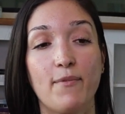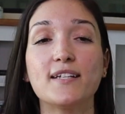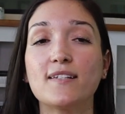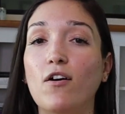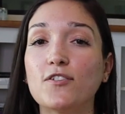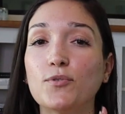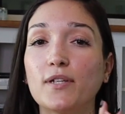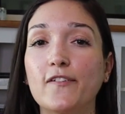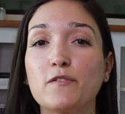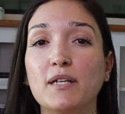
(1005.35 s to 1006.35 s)
This also
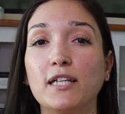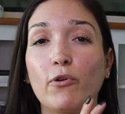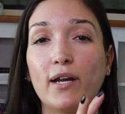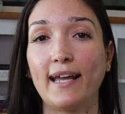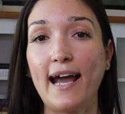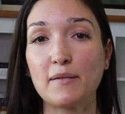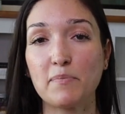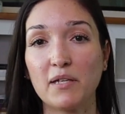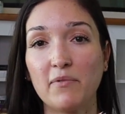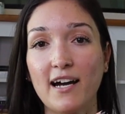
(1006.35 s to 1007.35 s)
gives me Great
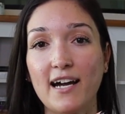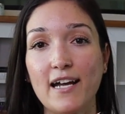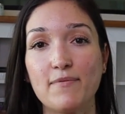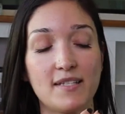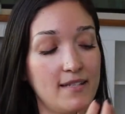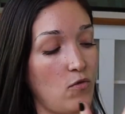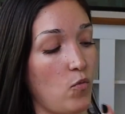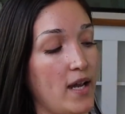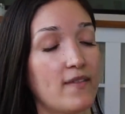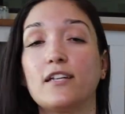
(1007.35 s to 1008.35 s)
Gatsby vibes, the
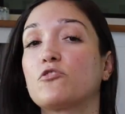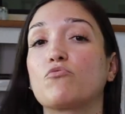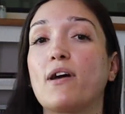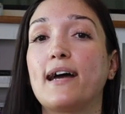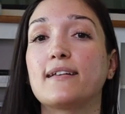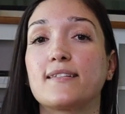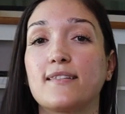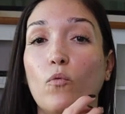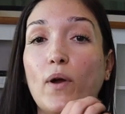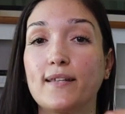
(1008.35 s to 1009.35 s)
way they dress,
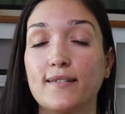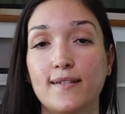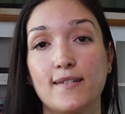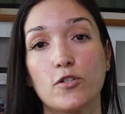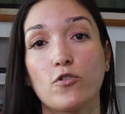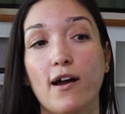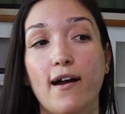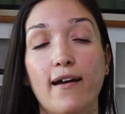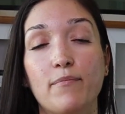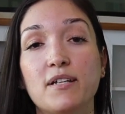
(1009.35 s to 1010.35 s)
the way it's described.